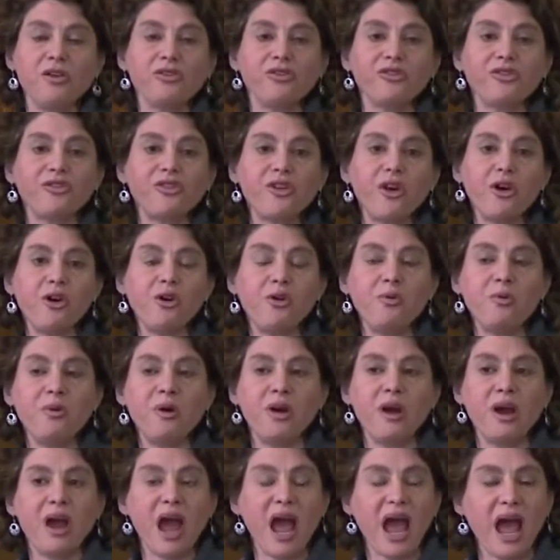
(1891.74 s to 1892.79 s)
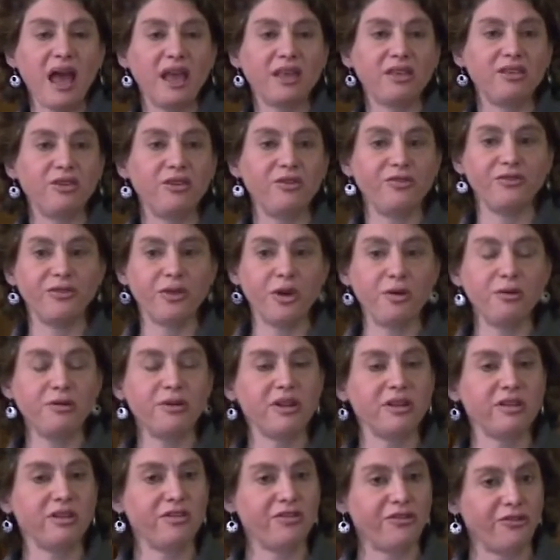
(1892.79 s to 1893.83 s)
So, as you've
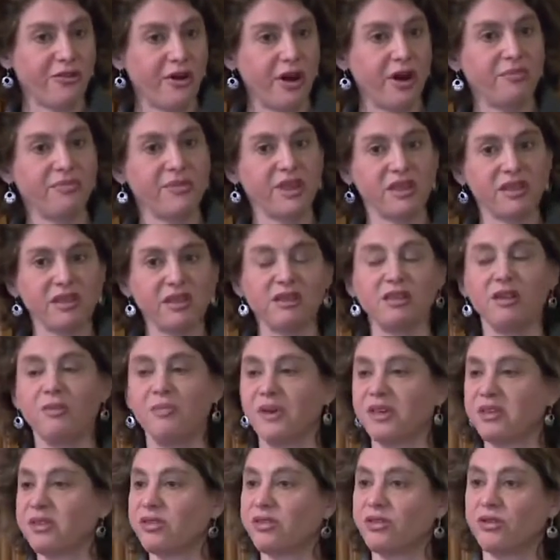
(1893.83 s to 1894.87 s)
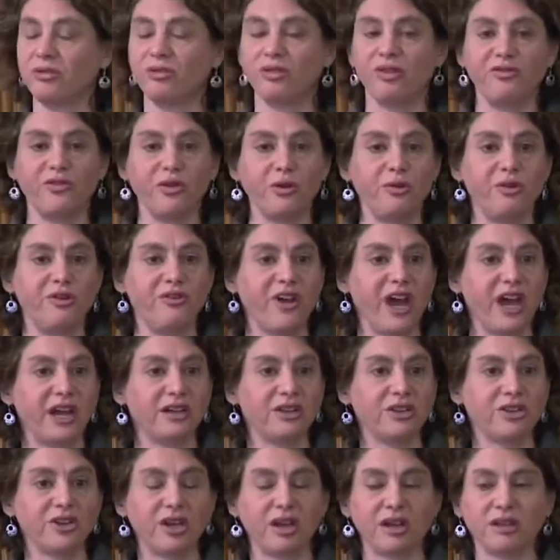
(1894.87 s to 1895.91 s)
noticed from the syllabus, those of you who've had
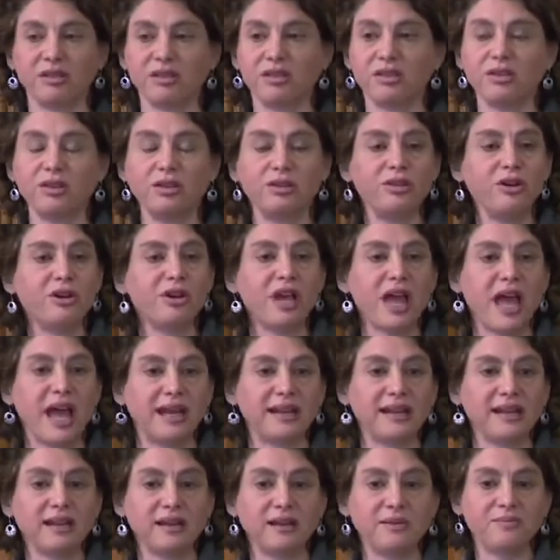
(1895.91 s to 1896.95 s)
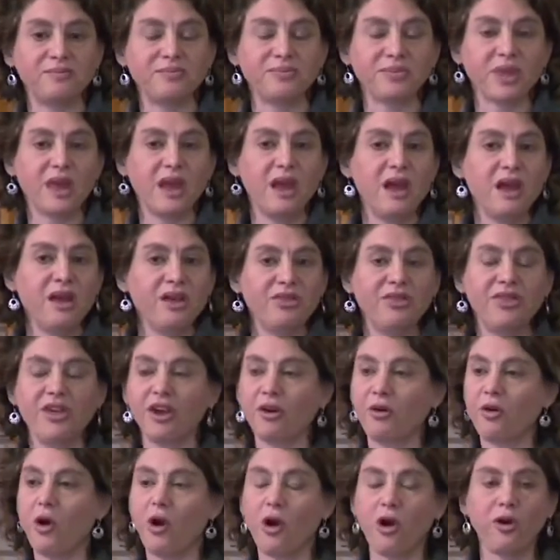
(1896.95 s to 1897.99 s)
a chance to look at it,
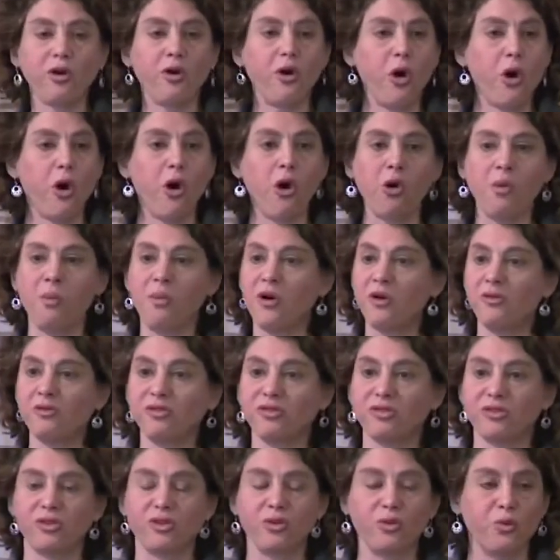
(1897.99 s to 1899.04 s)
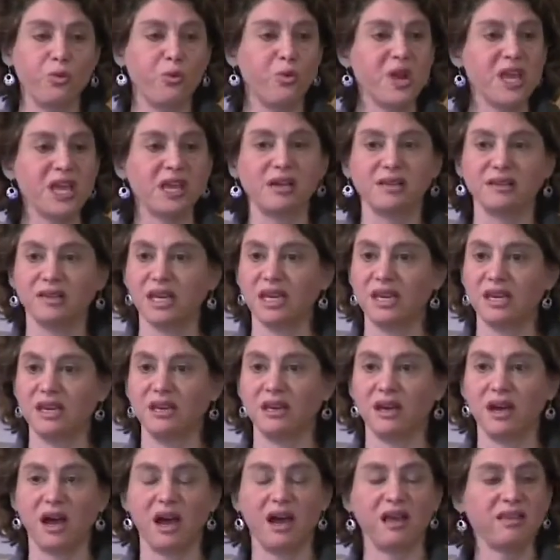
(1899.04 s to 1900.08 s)
there are almost weekly
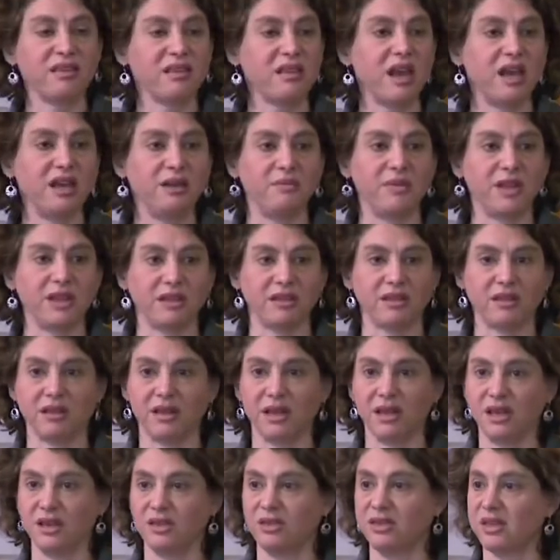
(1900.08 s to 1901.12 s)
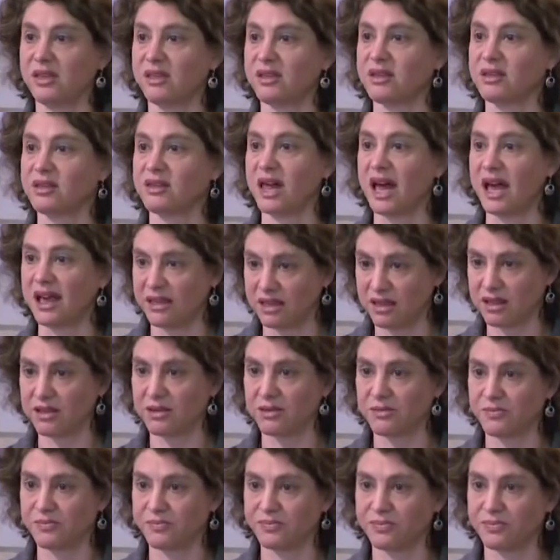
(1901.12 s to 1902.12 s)
assignments in this class.